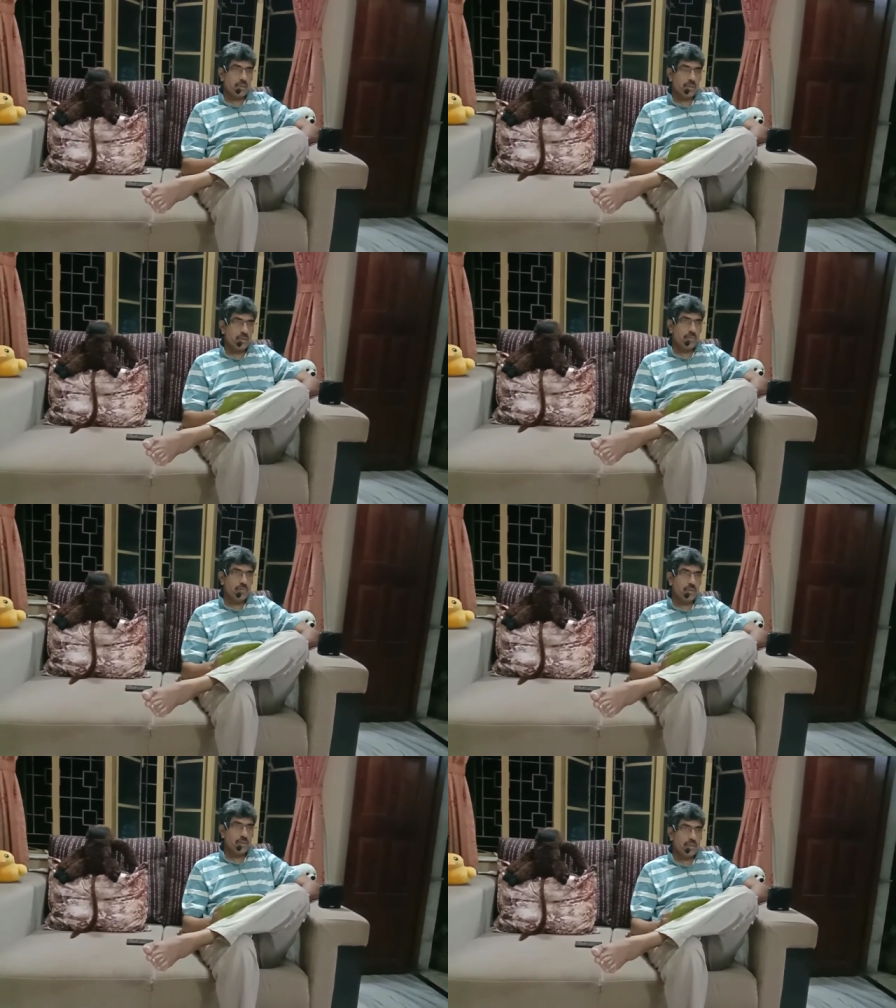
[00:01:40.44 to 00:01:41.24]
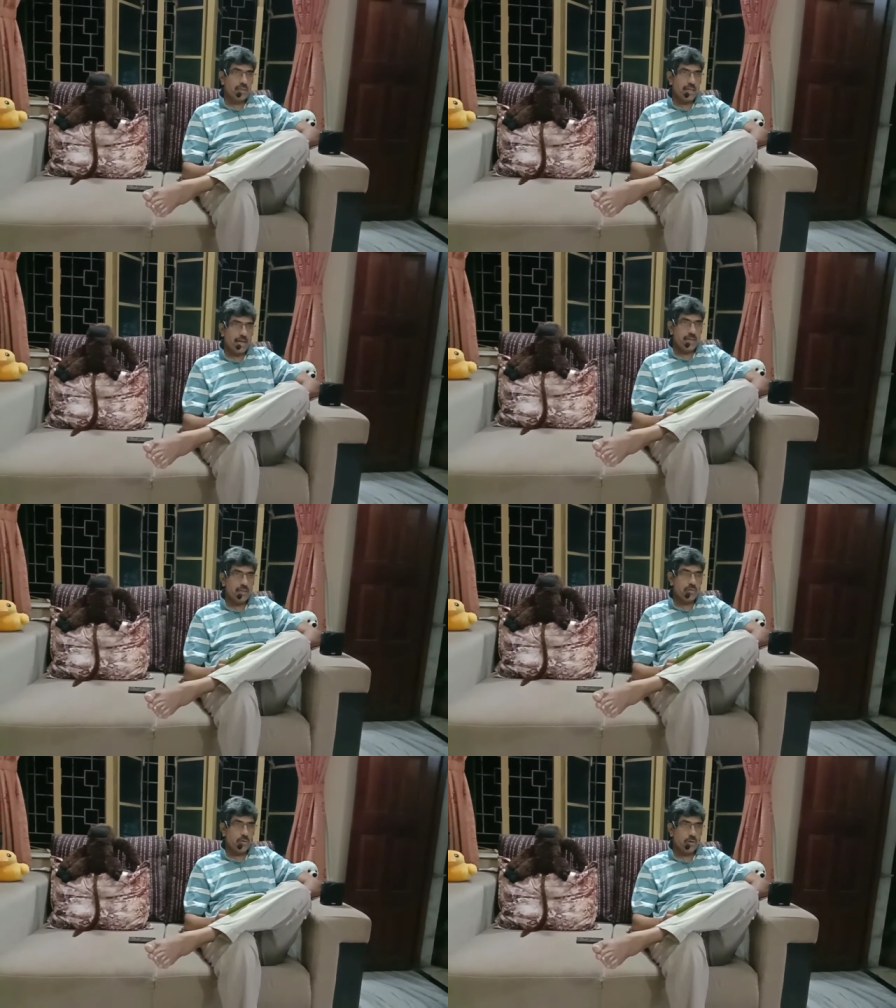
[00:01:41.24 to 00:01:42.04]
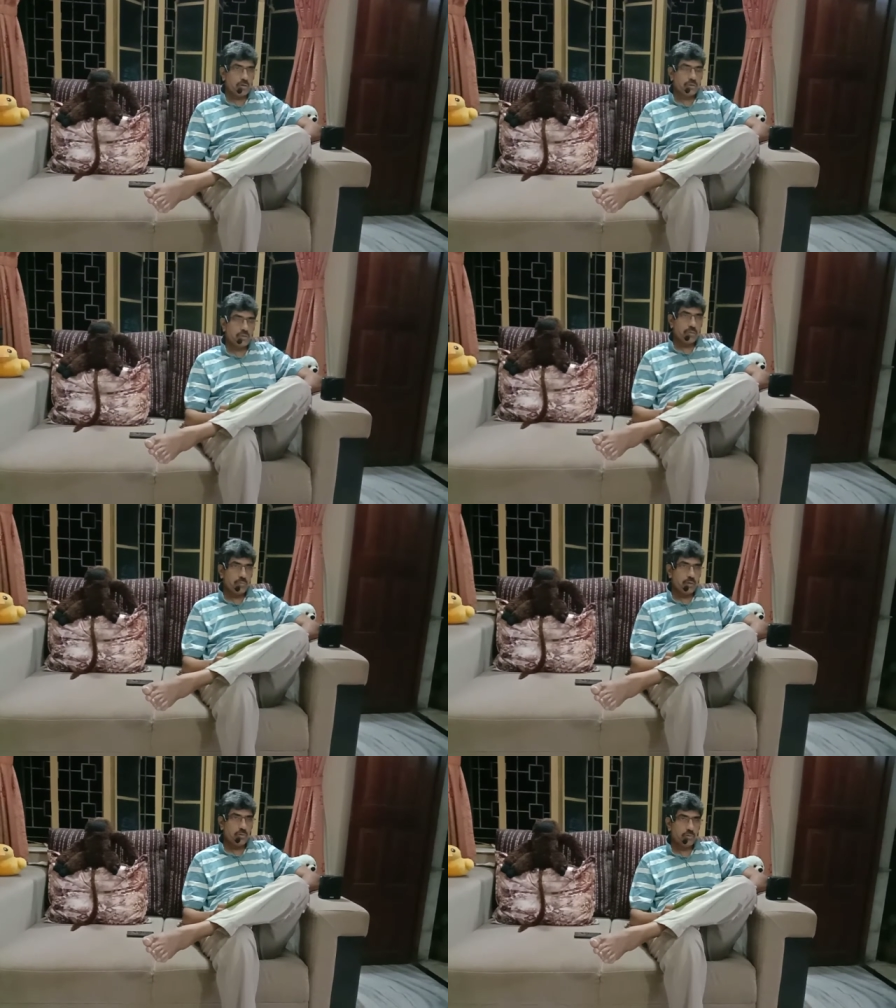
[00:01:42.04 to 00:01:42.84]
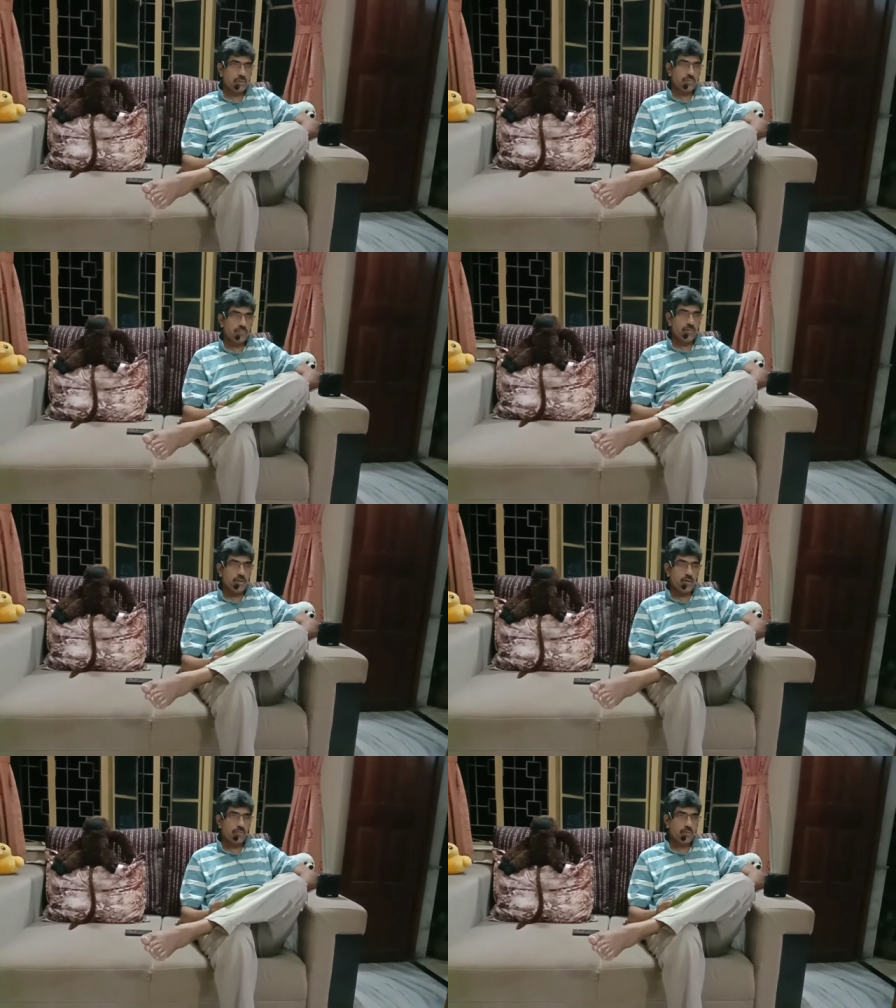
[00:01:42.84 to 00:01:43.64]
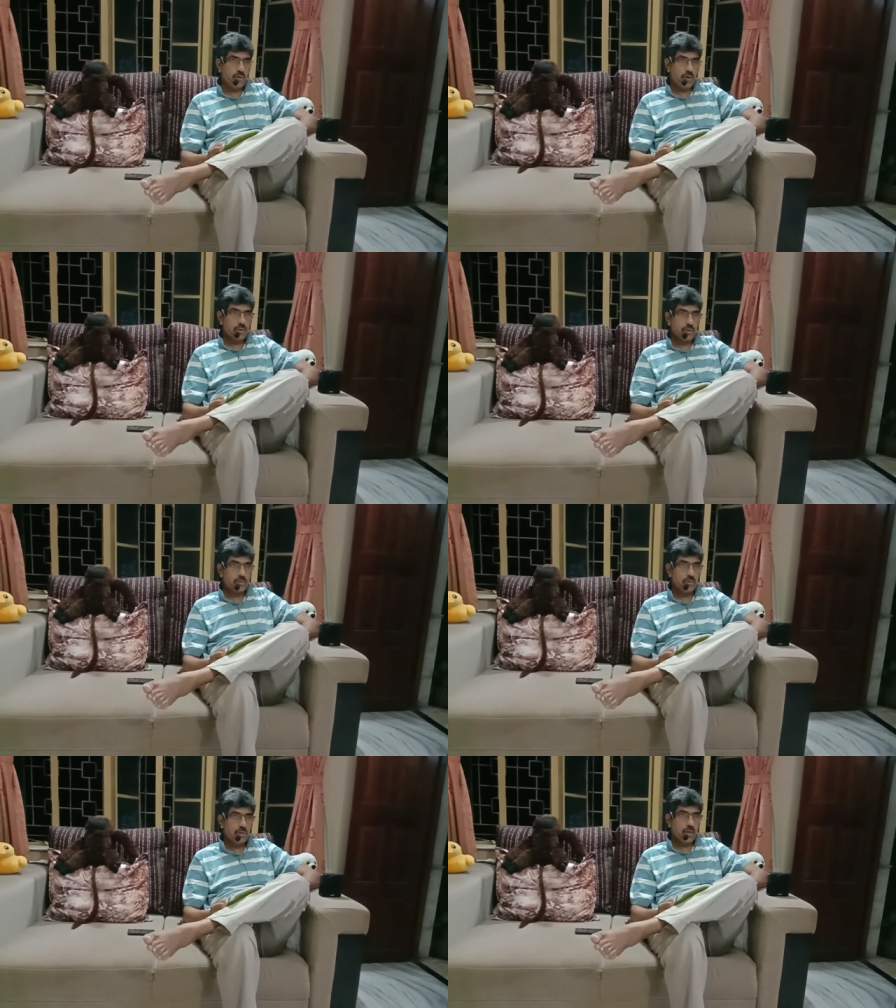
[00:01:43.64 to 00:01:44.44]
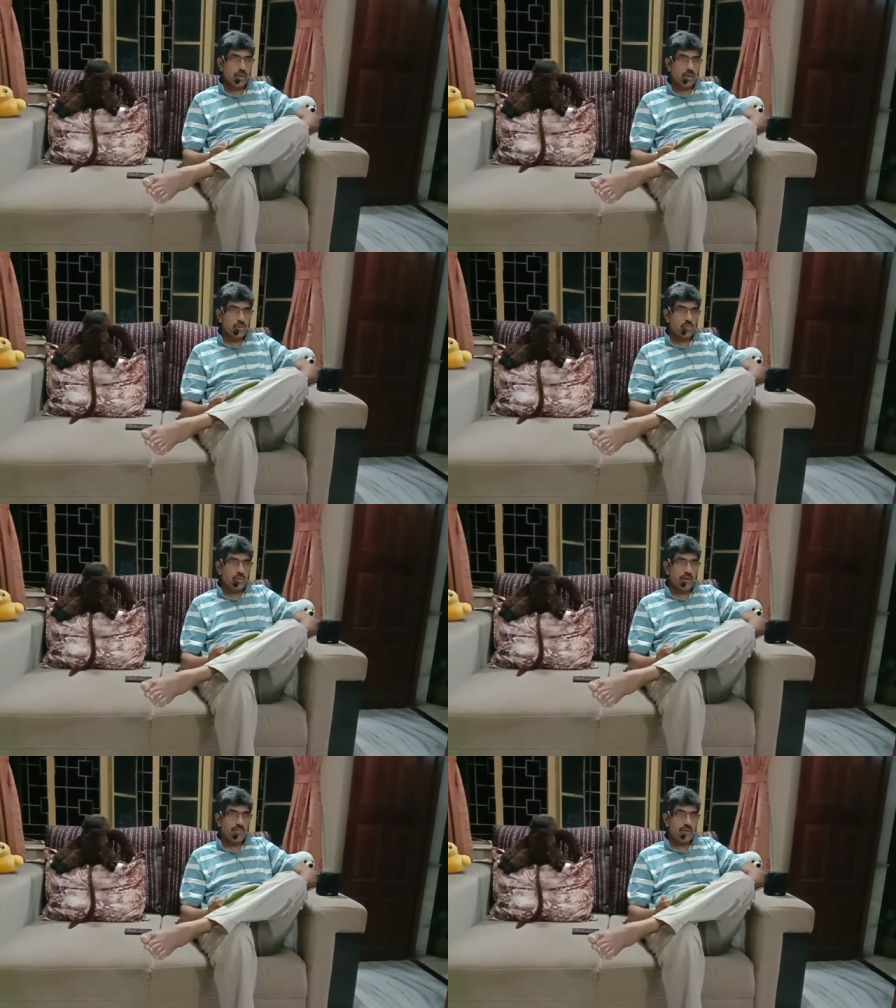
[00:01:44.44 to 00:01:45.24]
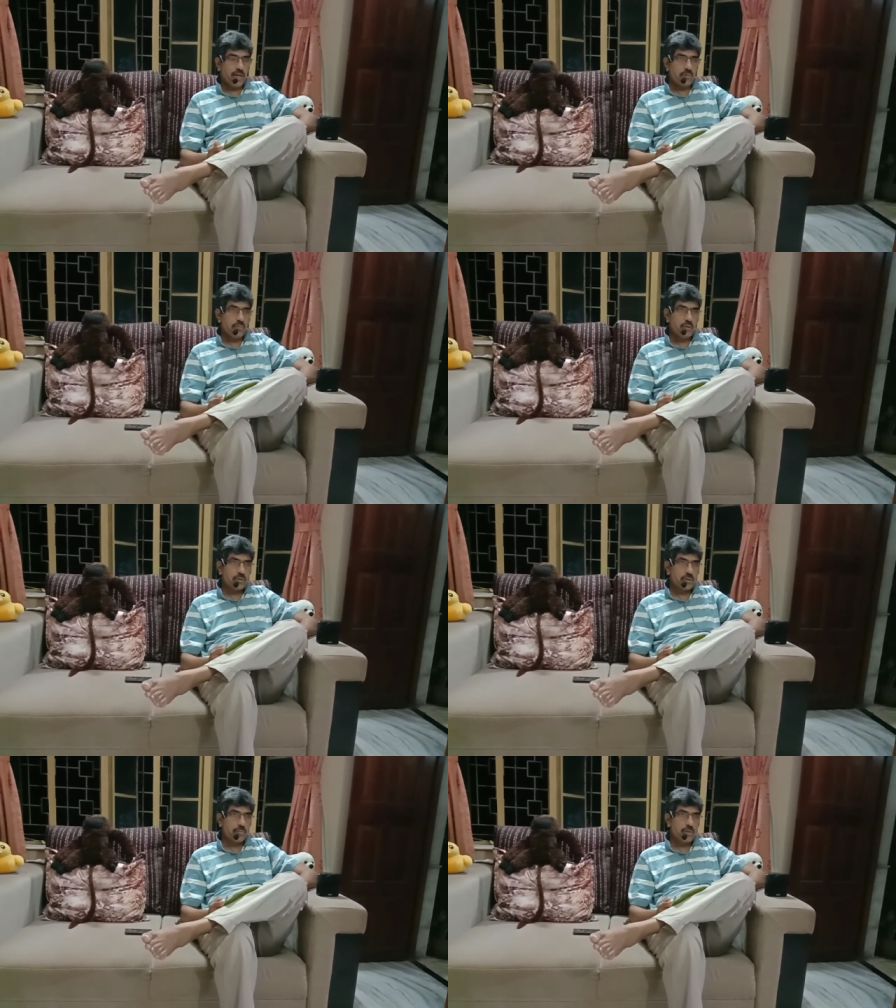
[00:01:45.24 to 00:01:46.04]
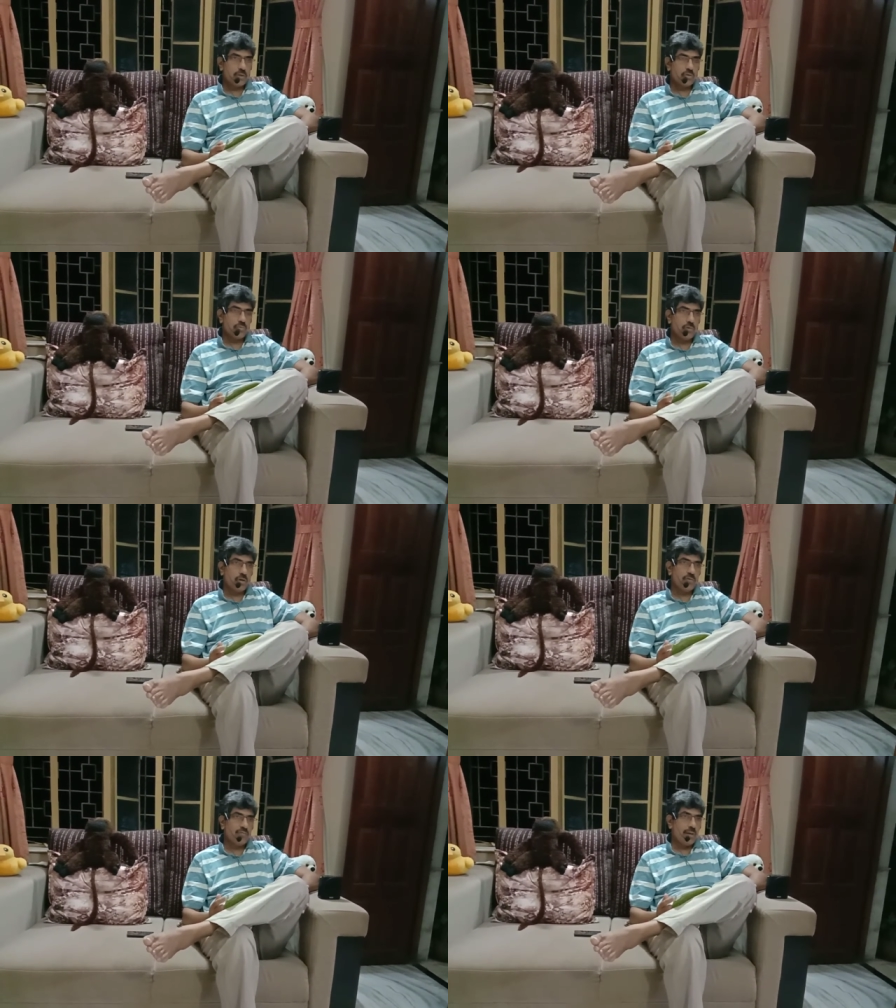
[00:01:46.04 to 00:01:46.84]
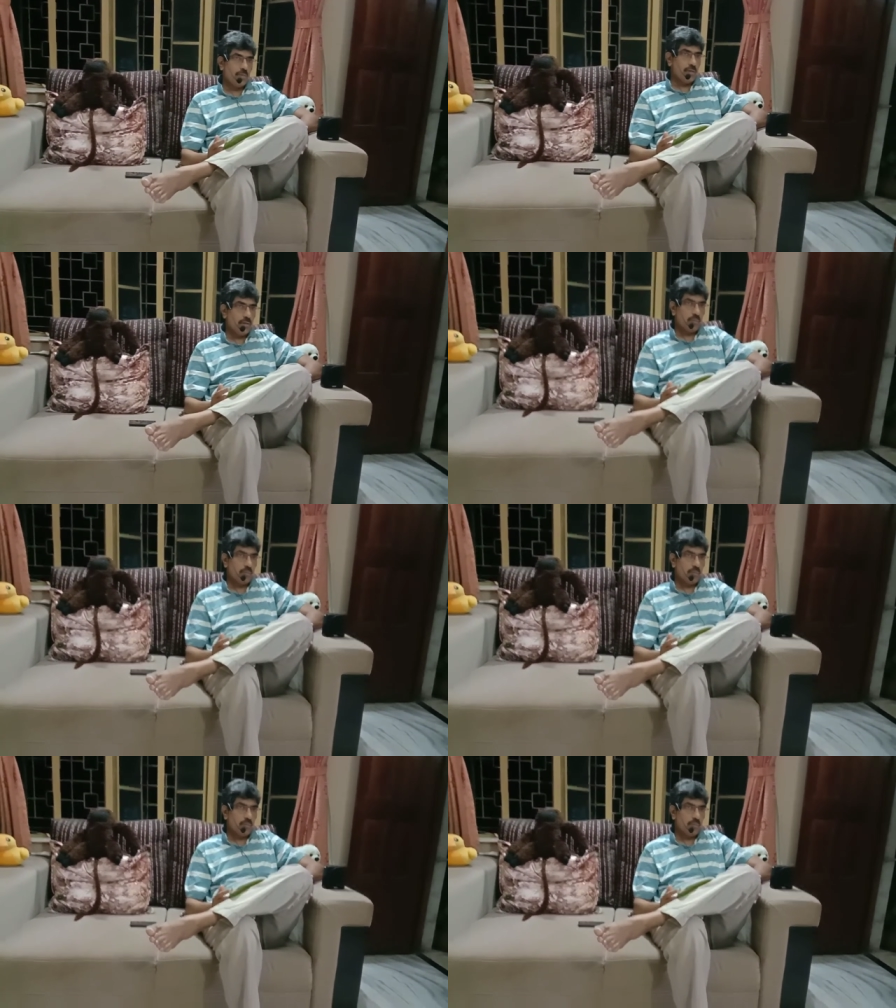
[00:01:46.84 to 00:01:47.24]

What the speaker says: given the land Oxen Meadows free of cost to the farmers of the Chubukov family.